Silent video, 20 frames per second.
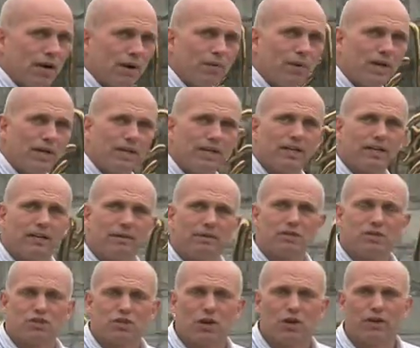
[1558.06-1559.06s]
I wanted
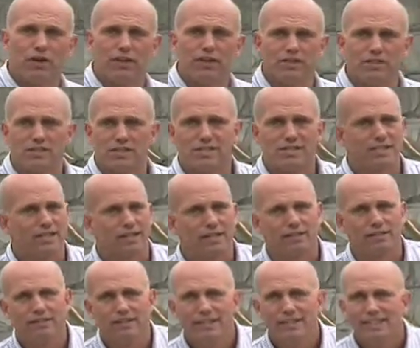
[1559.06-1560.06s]
to show you this is
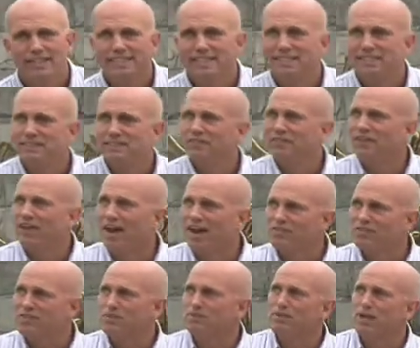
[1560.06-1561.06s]
if you
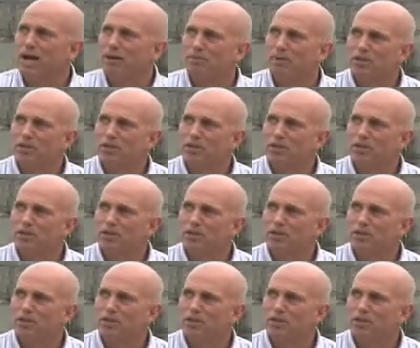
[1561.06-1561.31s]
have some time